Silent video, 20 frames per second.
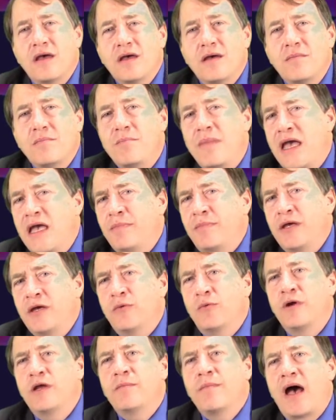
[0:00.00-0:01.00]
Maybe
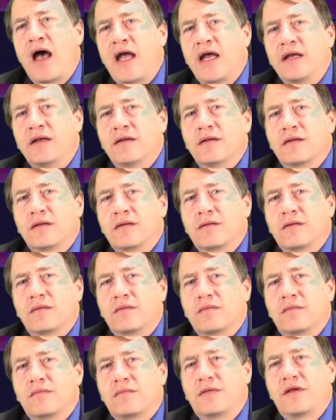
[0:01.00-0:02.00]
we might
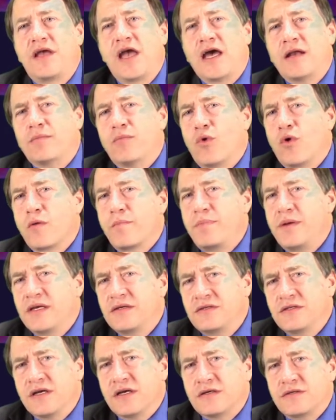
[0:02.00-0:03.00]
get more
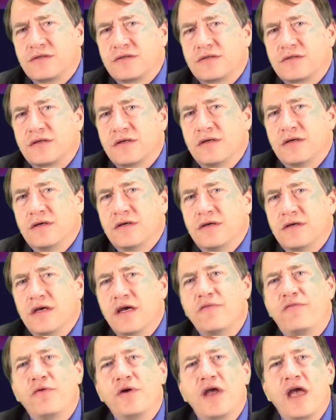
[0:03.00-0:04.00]
business
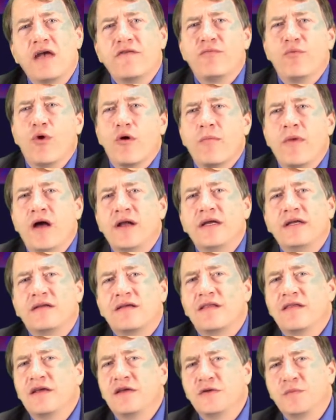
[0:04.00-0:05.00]
if we gave more money
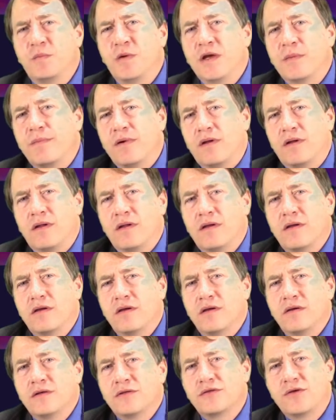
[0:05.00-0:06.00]
to these people
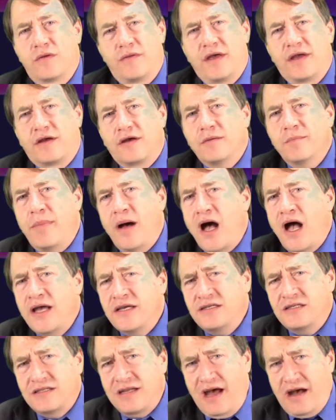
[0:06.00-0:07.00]
so they could buy
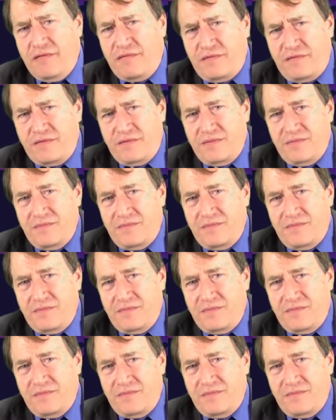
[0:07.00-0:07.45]
stuff.